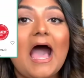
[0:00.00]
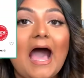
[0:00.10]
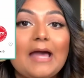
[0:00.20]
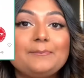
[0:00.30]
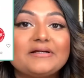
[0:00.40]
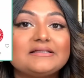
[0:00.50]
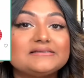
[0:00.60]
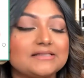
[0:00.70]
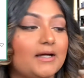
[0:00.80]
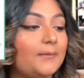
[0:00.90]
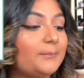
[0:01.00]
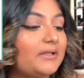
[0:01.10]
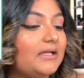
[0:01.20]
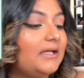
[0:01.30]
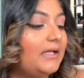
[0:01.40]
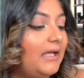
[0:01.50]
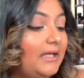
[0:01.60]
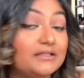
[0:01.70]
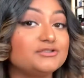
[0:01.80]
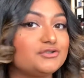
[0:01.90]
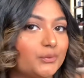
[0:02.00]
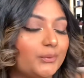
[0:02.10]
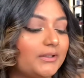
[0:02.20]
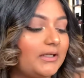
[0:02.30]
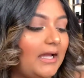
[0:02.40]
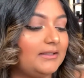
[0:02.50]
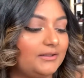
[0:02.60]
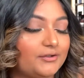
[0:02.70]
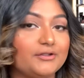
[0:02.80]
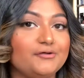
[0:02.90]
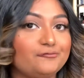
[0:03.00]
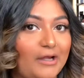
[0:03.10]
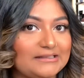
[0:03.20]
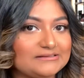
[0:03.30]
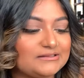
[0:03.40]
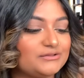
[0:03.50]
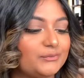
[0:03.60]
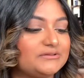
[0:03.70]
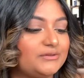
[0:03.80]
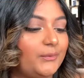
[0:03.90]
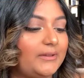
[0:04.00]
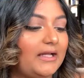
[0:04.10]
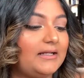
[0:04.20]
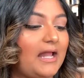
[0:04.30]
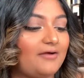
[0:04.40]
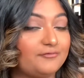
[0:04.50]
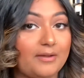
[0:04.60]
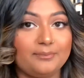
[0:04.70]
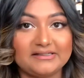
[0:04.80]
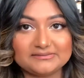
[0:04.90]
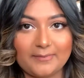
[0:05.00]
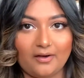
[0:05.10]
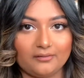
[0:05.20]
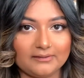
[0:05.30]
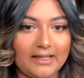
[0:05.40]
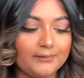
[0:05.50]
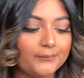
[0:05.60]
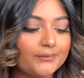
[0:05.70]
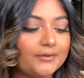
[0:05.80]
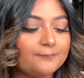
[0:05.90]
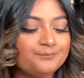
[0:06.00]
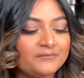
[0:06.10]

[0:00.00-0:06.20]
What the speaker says: I picked this up in store. I literally ran to the store to go get it after I placed my online order.